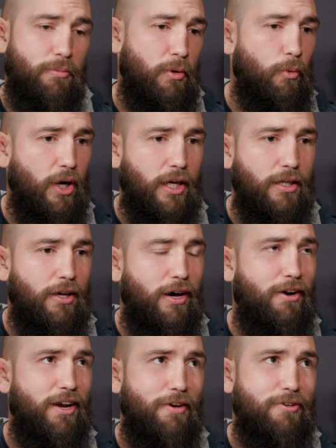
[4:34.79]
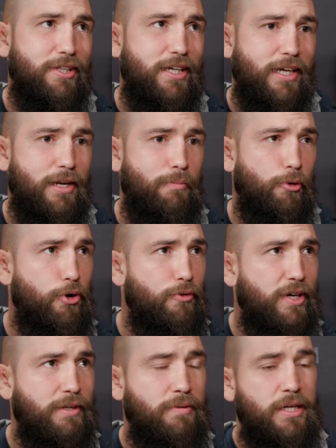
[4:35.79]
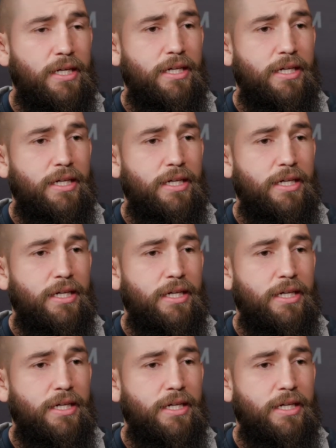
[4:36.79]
We've been working a lot on everything and improving,